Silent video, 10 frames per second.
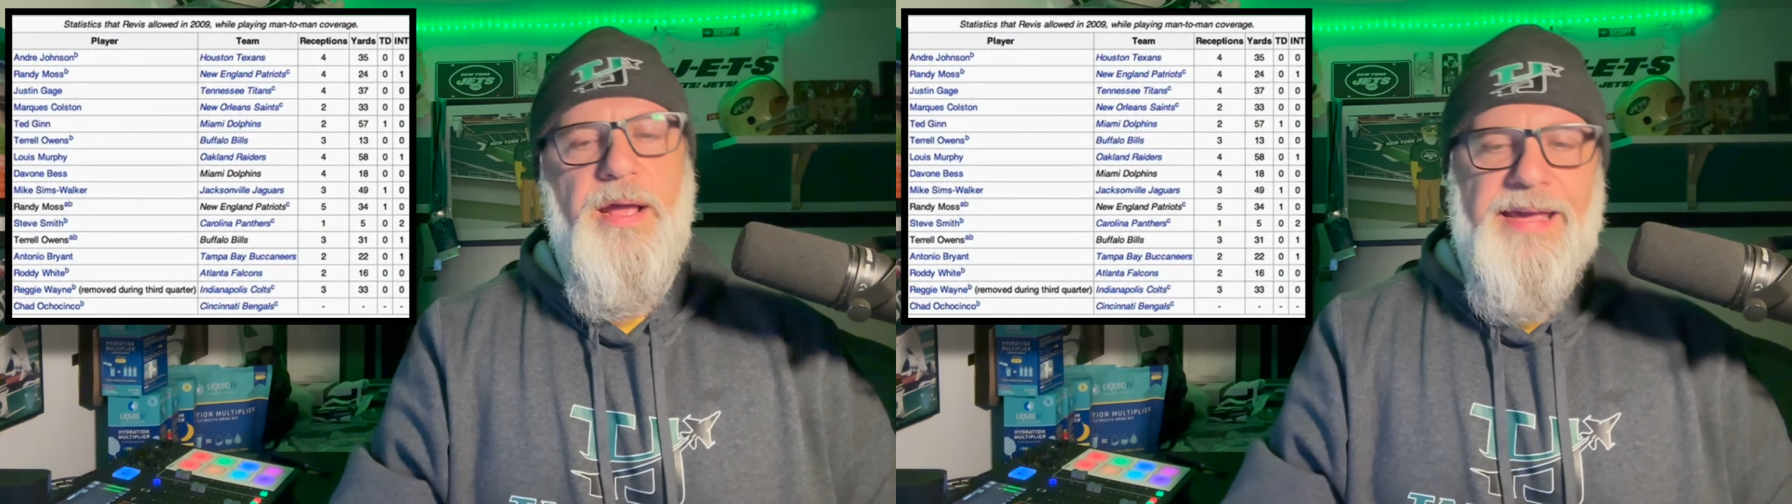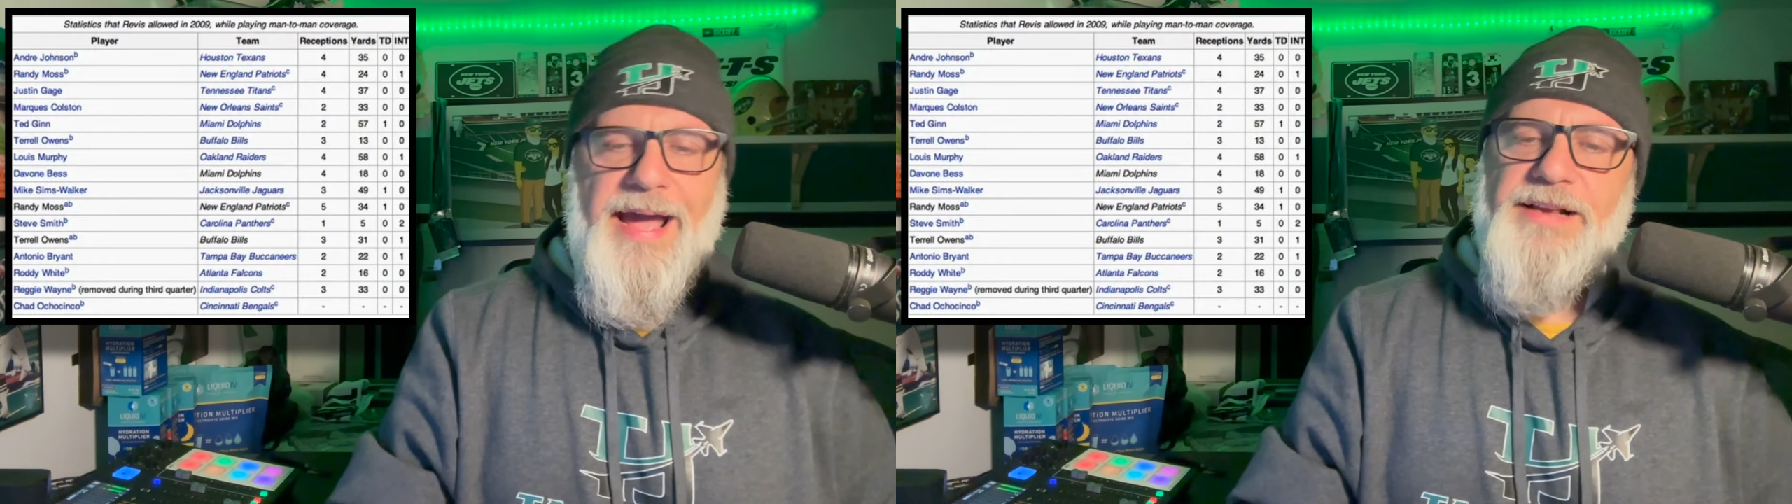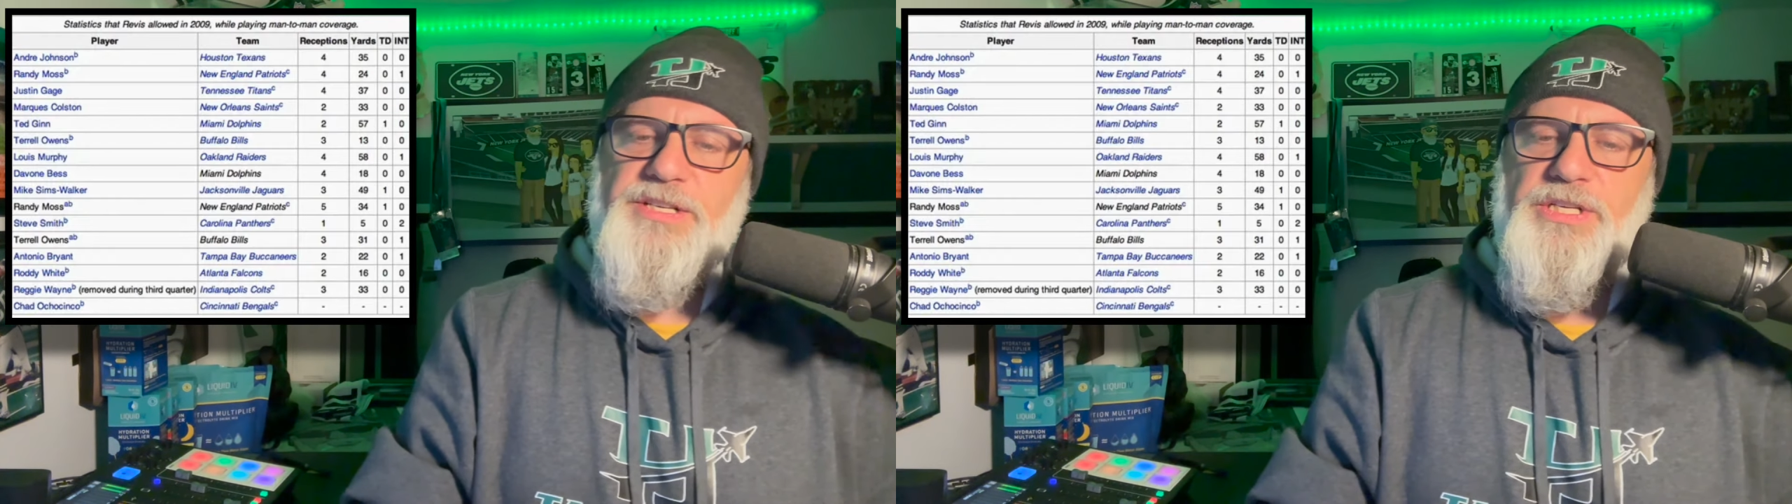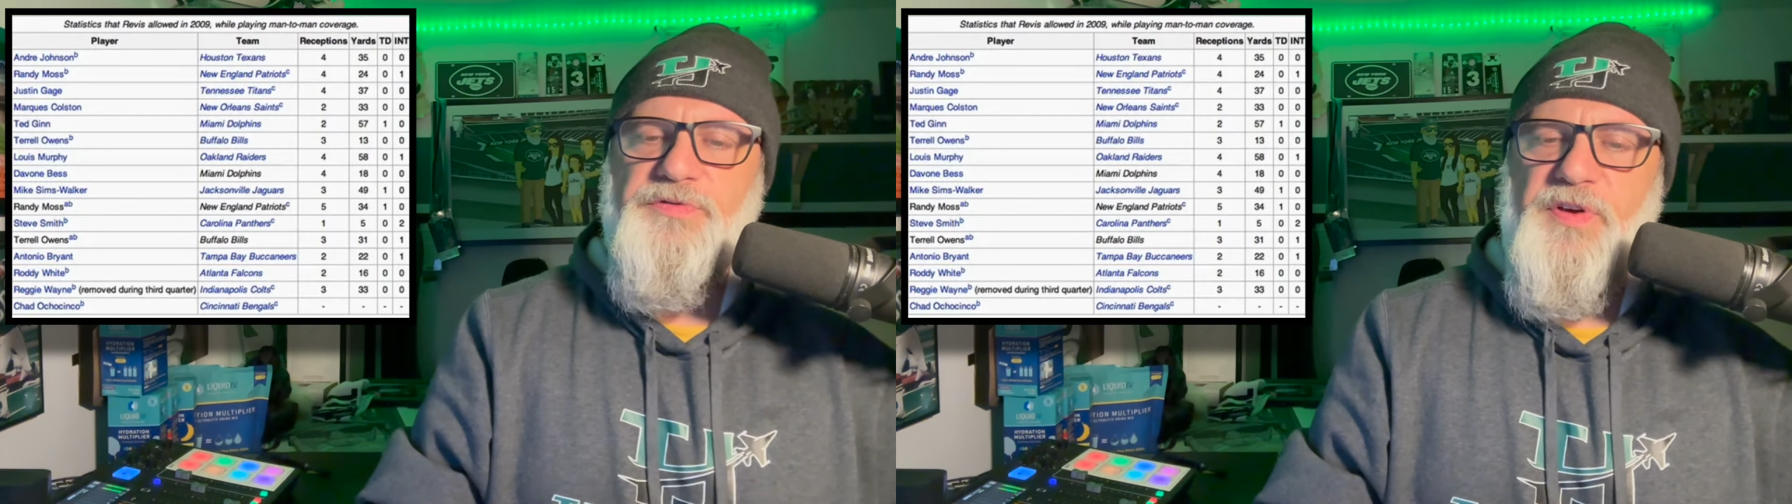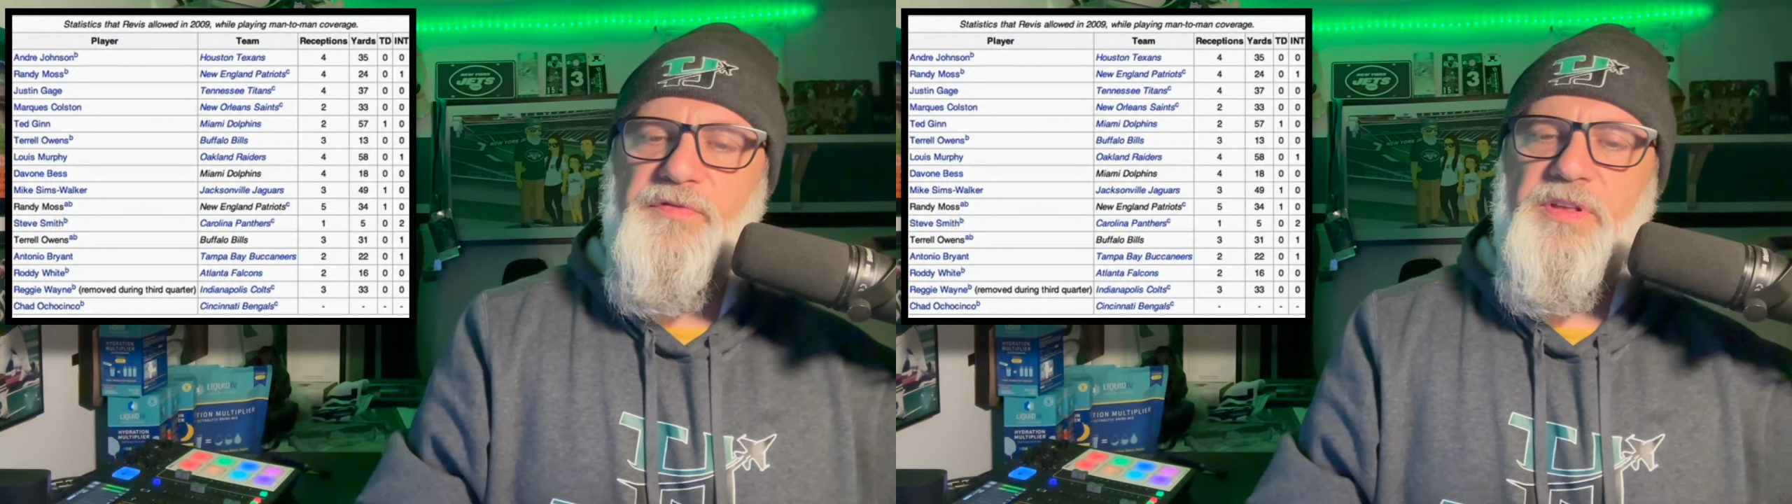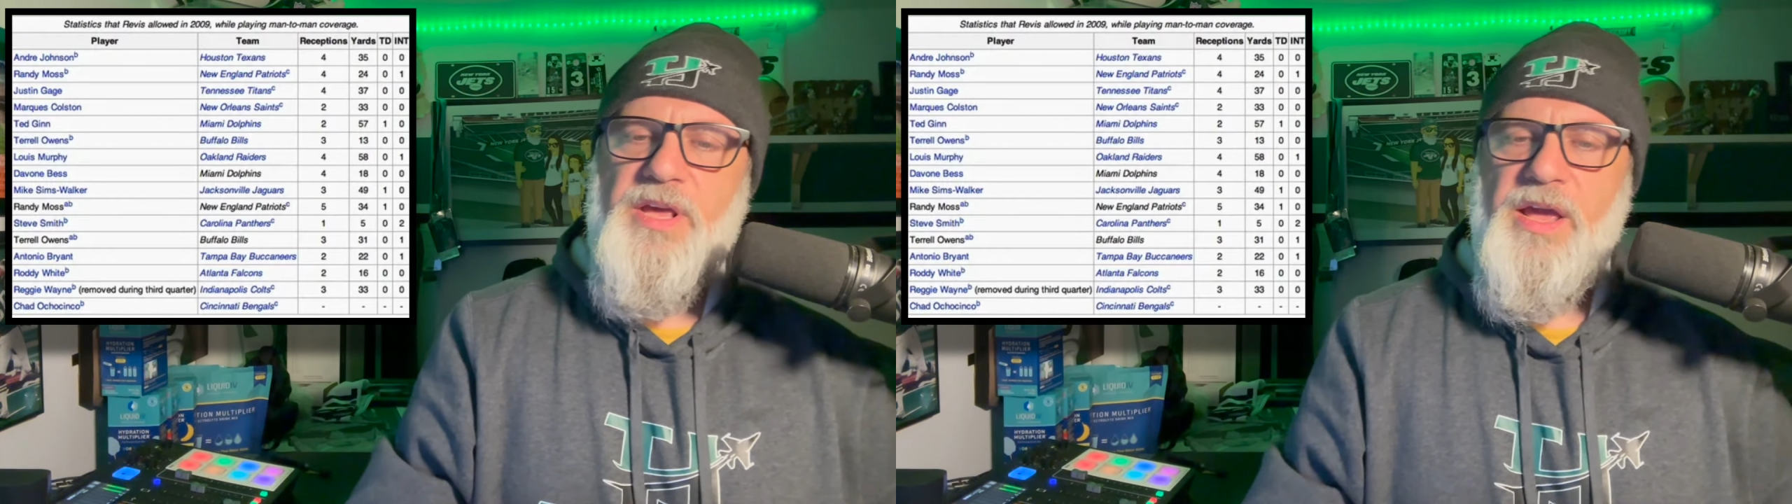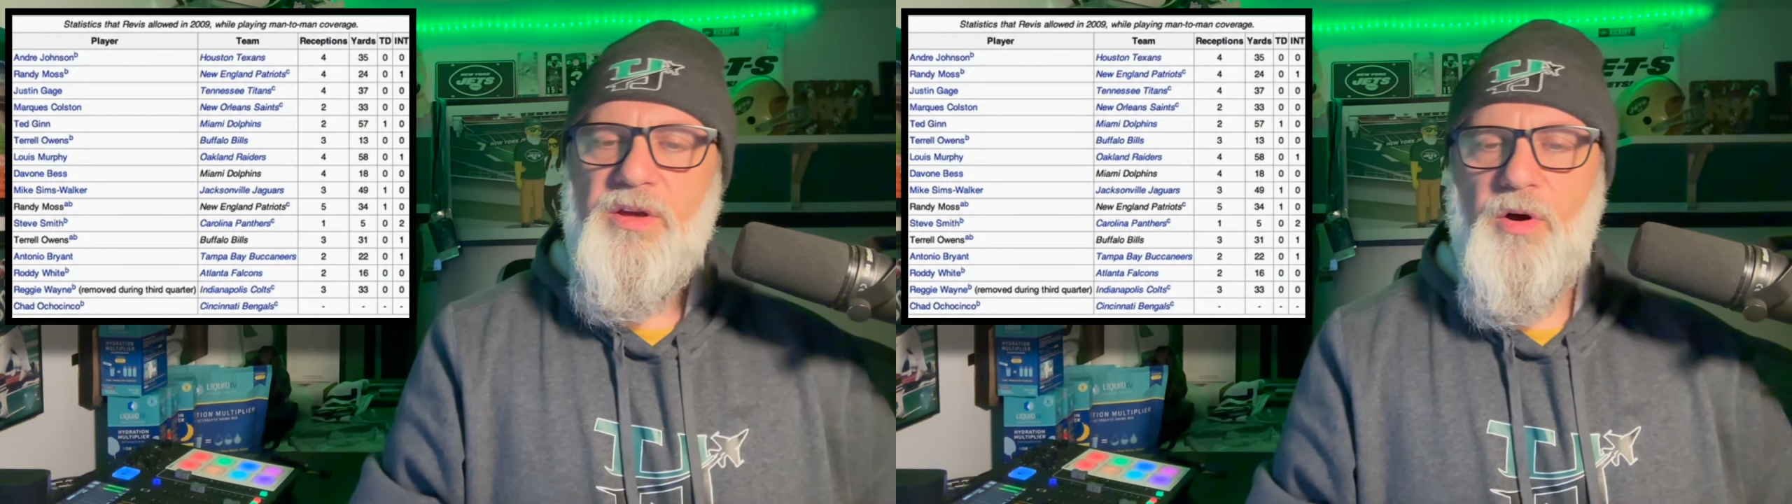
catches, 58